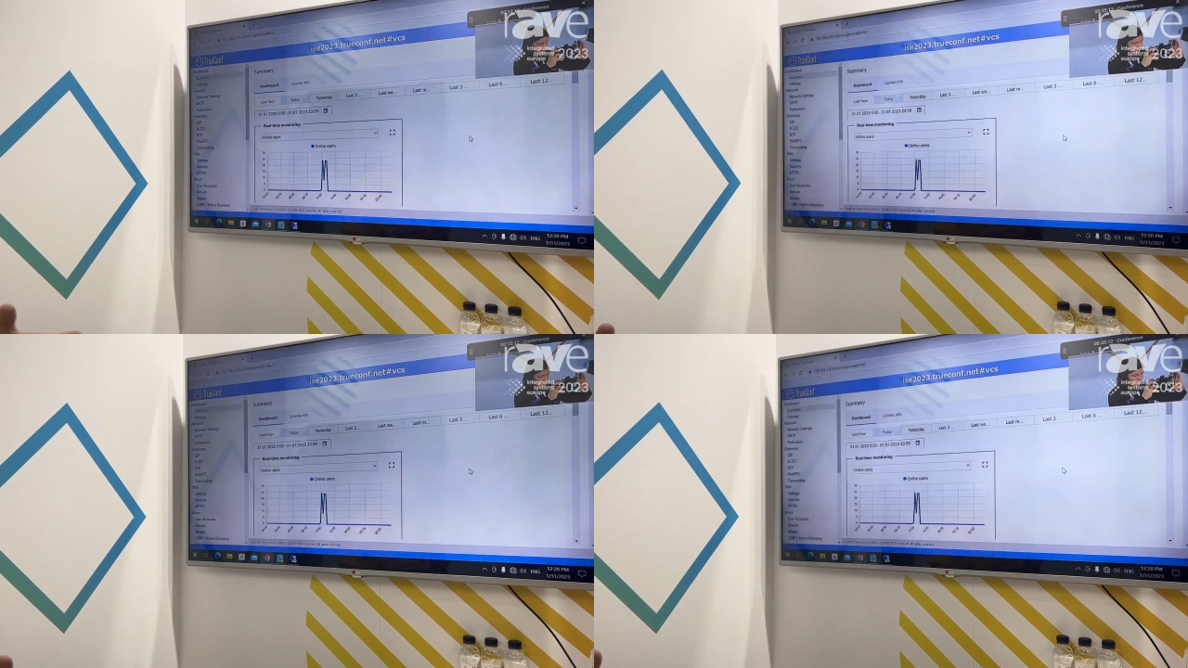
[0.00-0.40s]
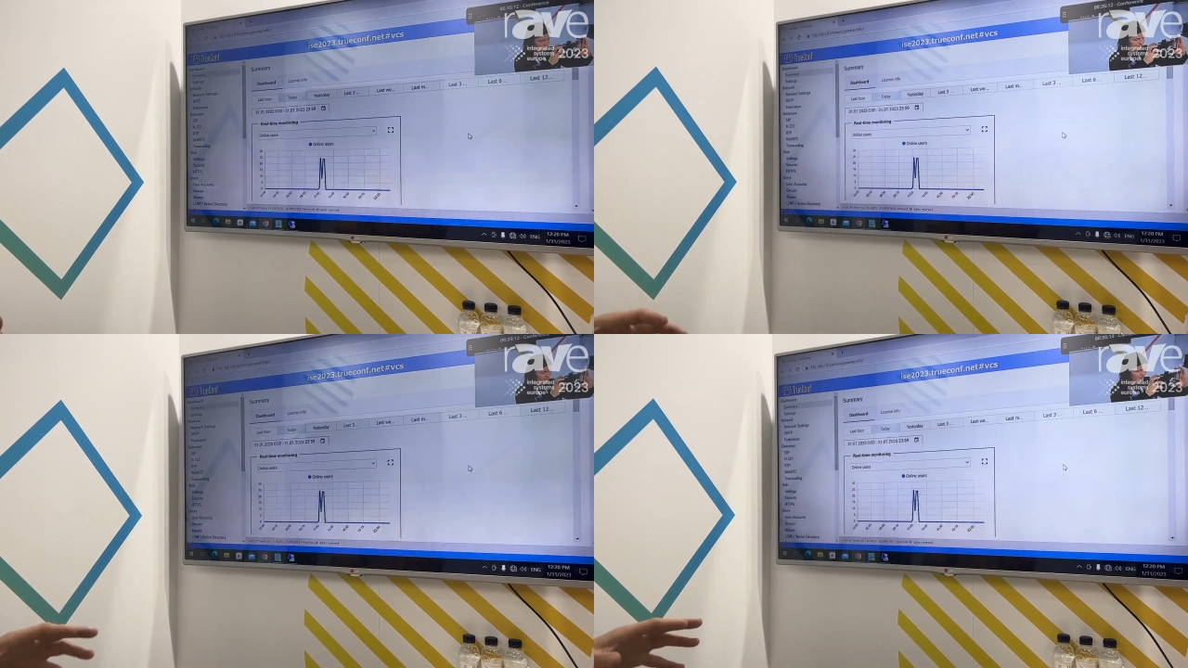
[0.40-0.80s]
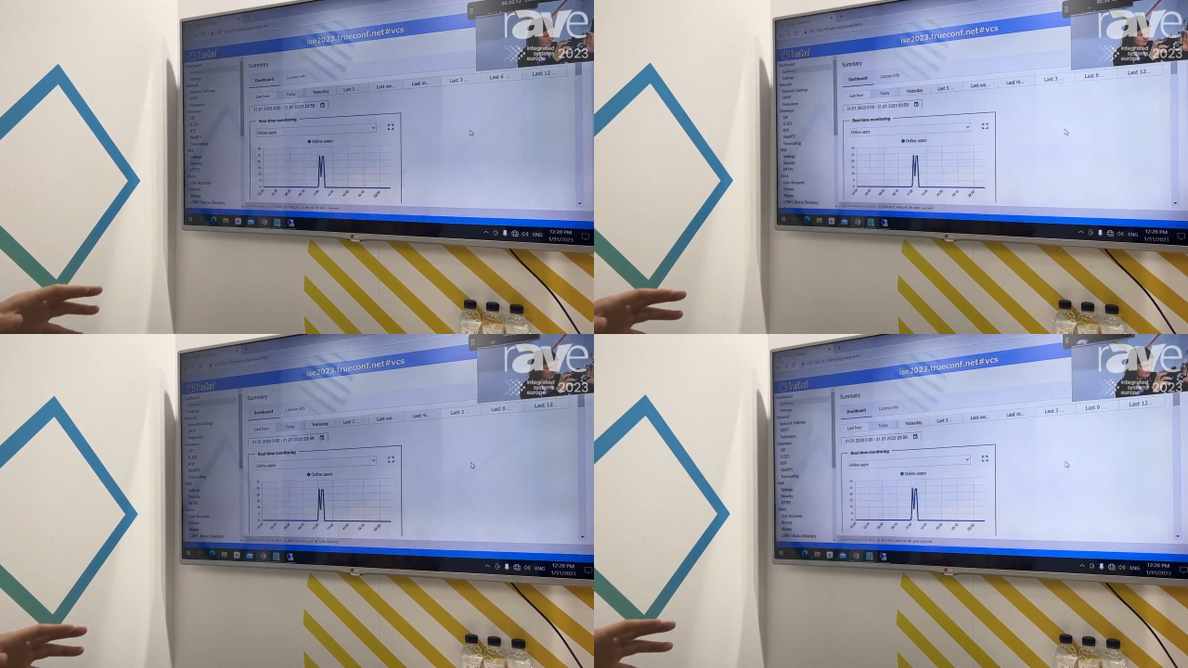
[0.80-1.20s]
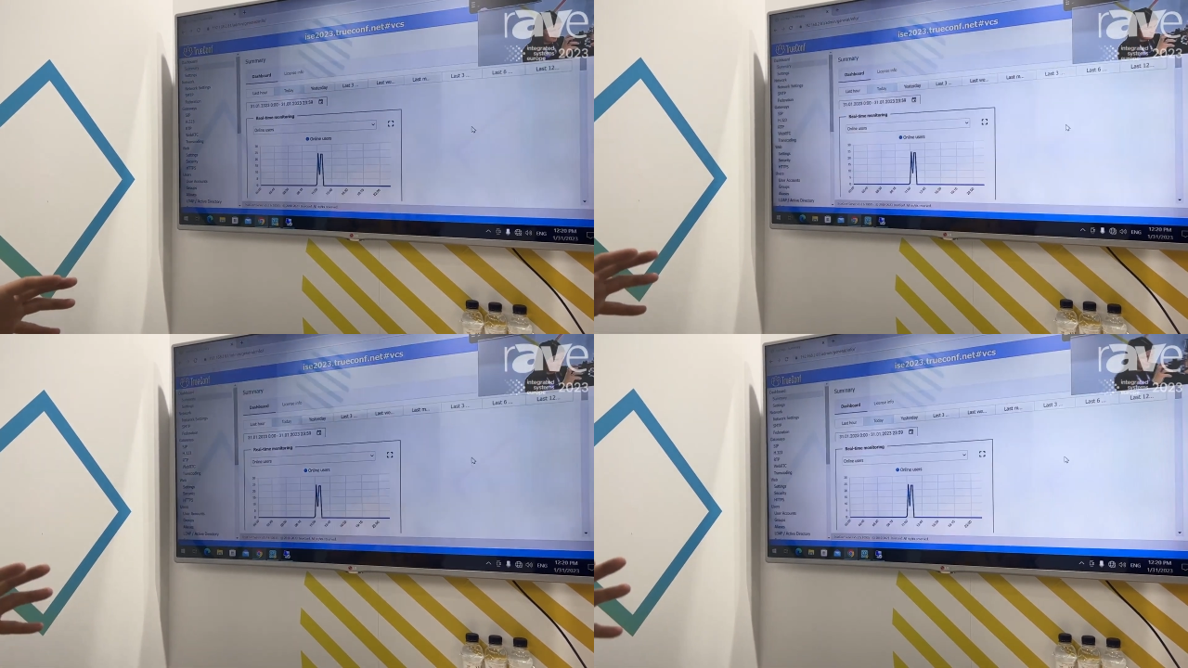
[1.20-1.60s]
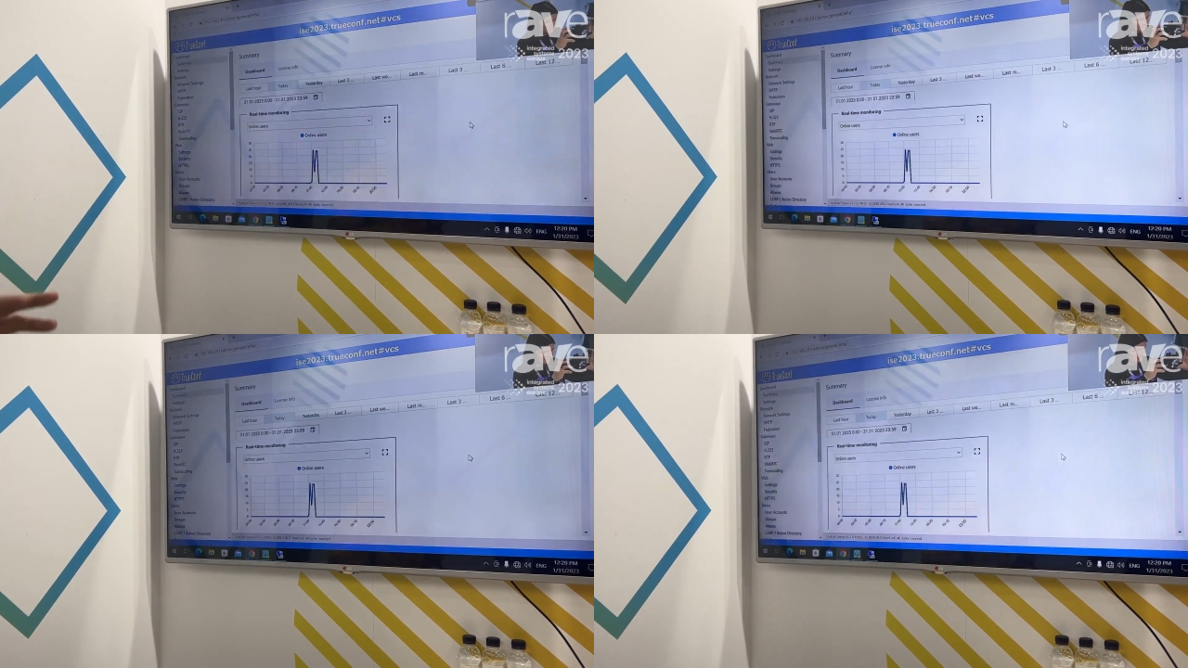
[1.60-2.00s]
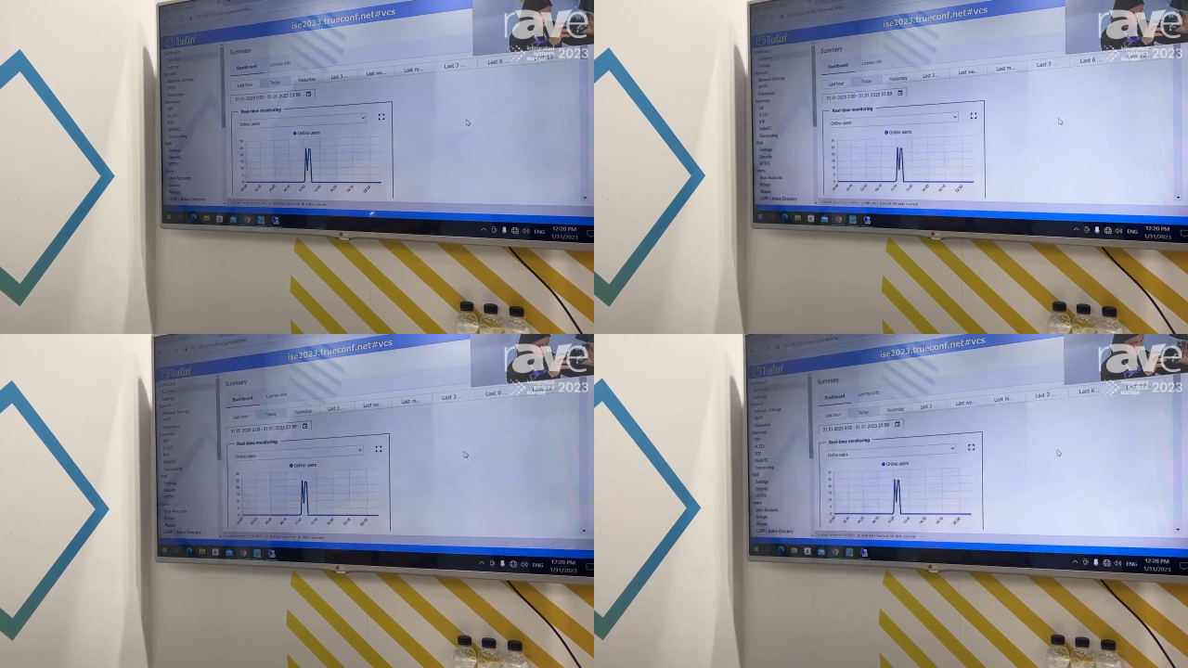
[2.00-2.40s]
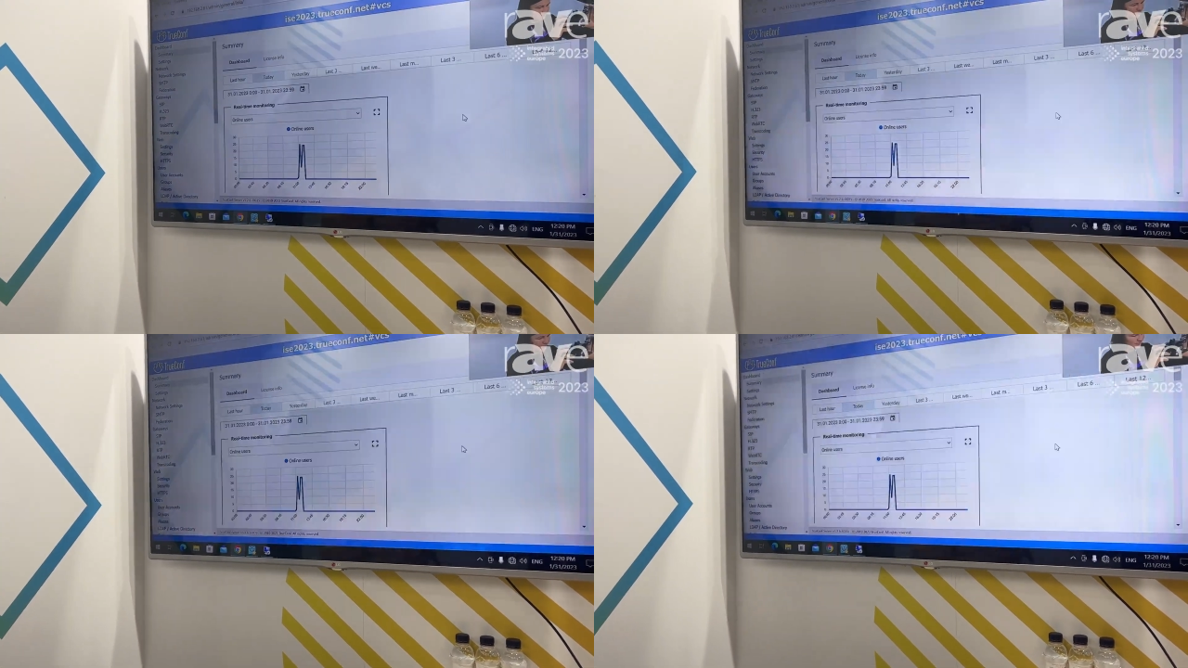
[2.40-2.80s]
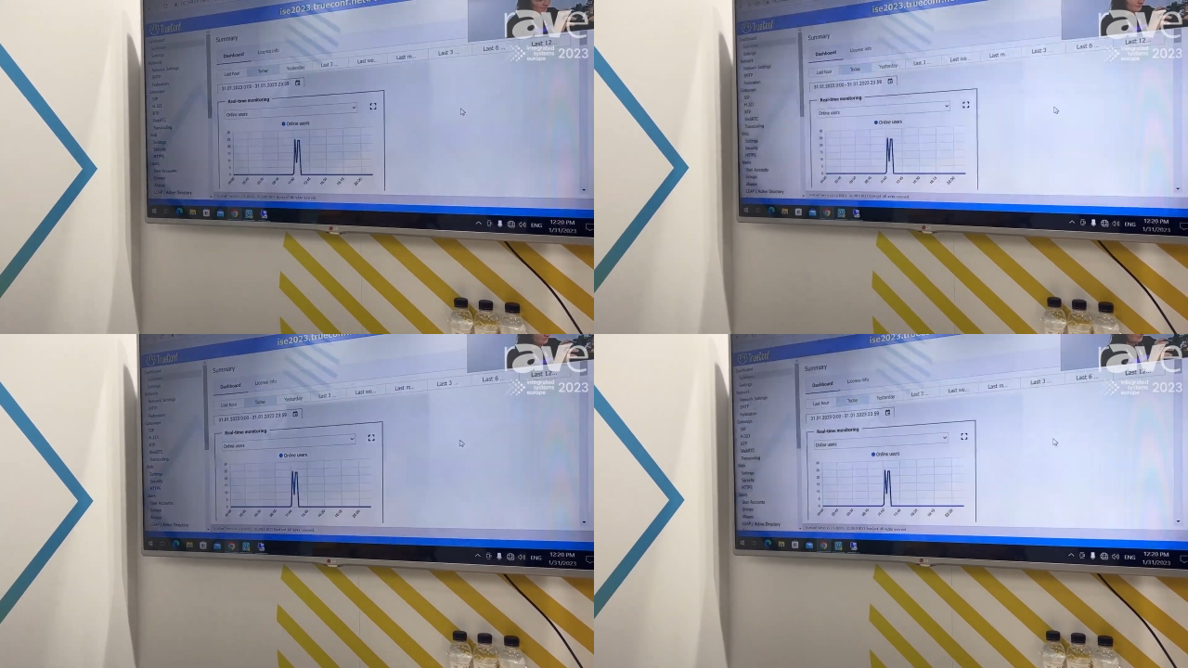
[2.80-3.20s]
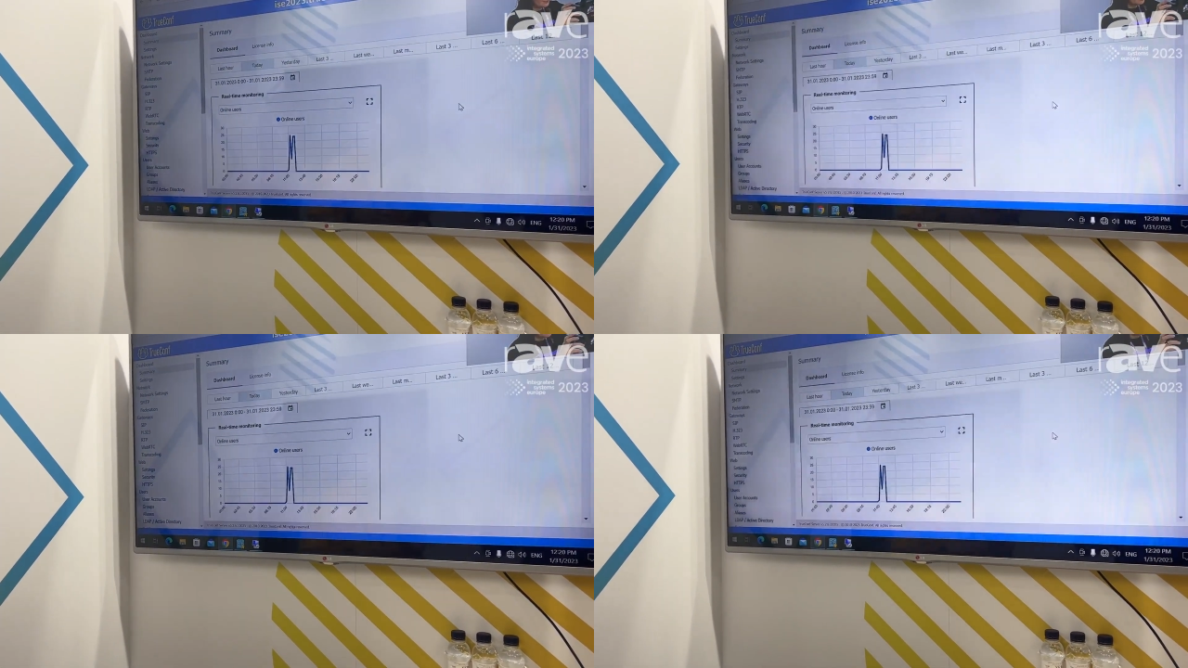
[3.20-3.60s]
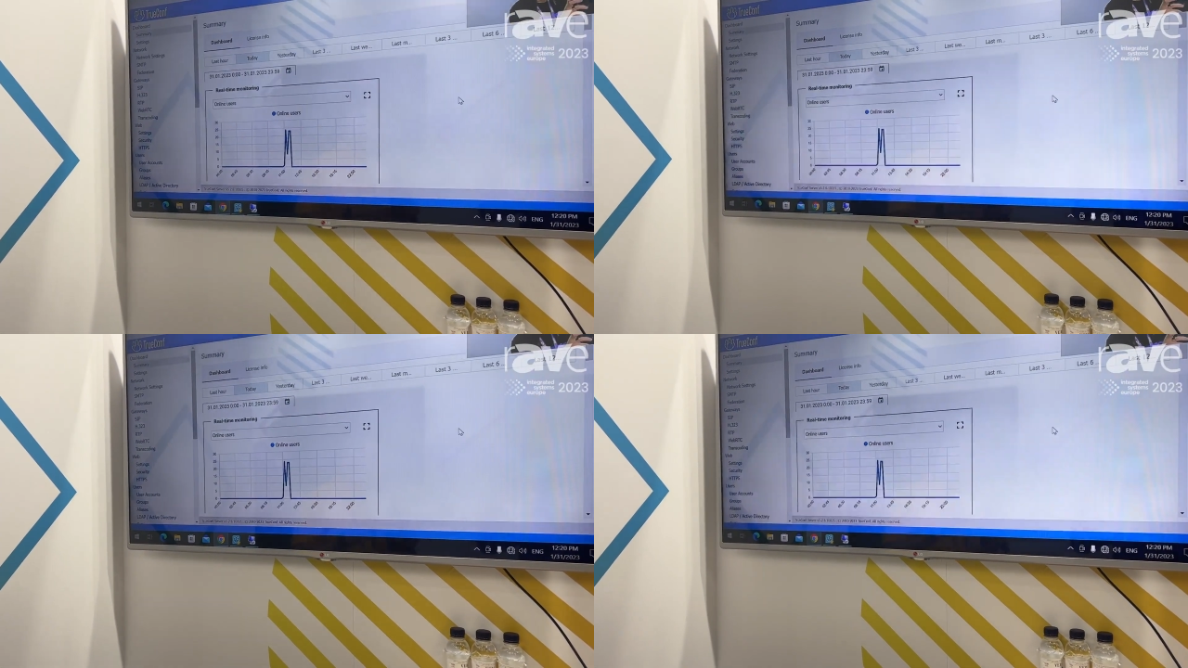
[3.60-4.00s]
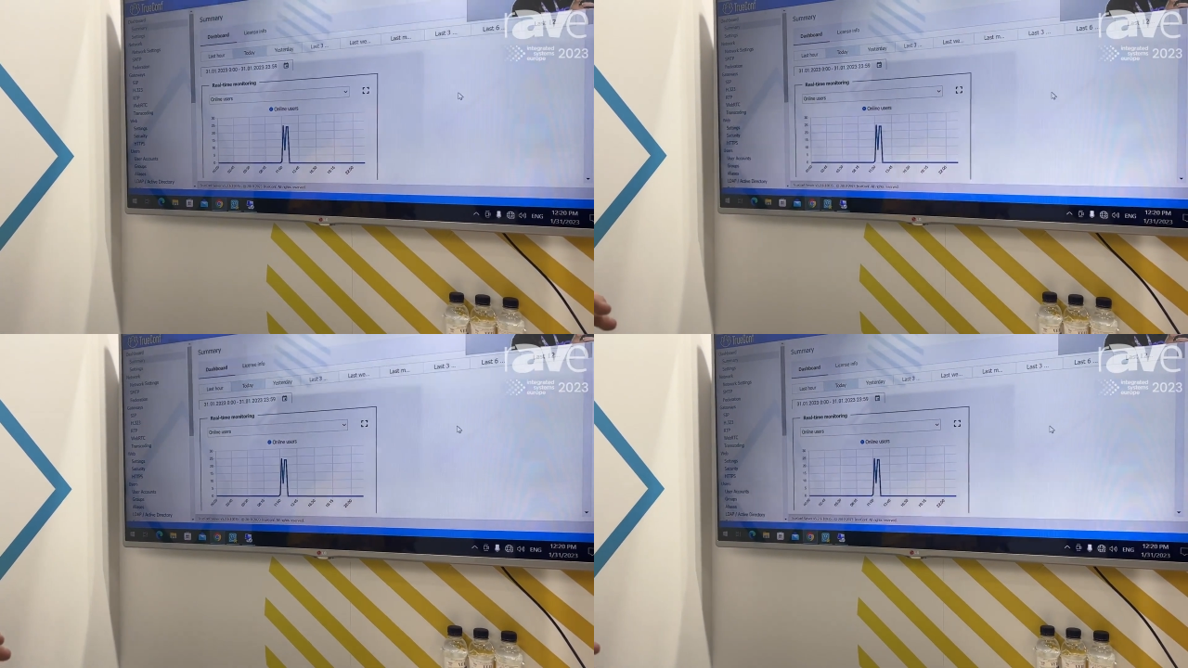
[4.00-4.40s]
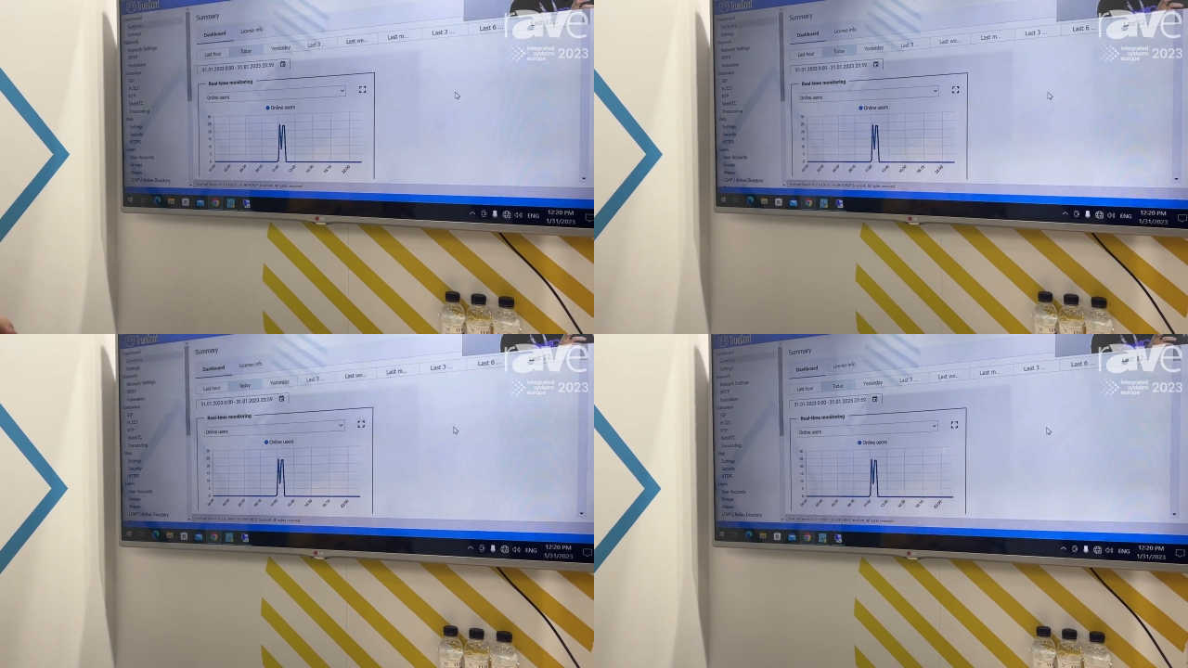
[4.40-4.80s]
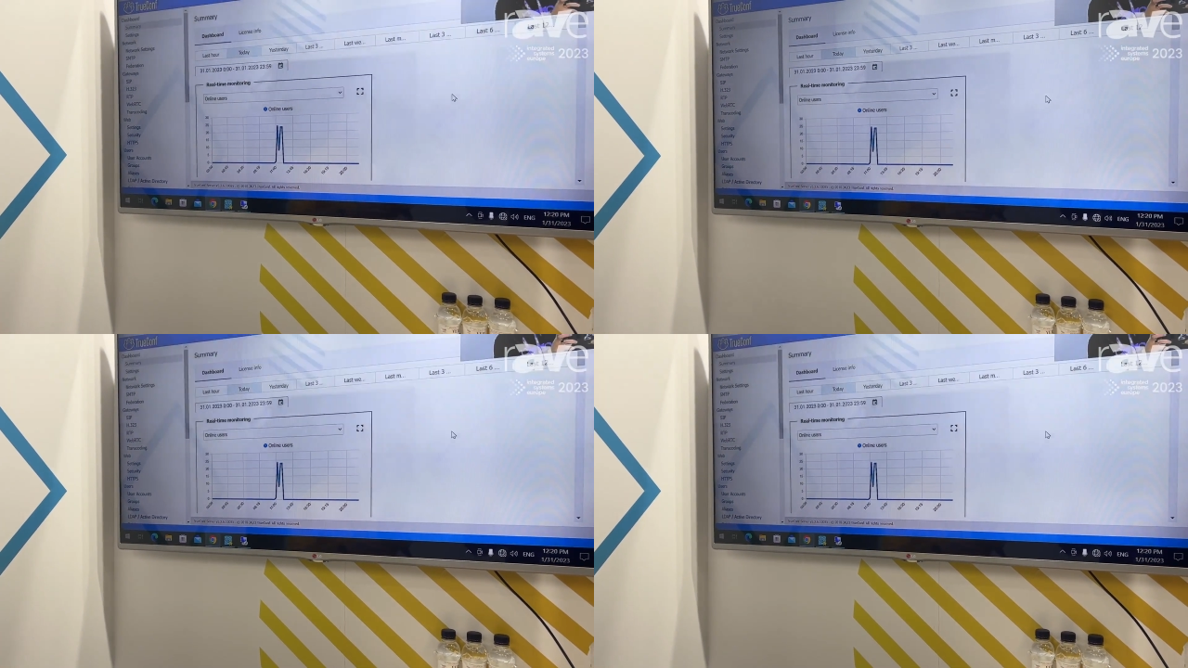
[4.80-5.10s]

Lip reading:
(no speaker visible)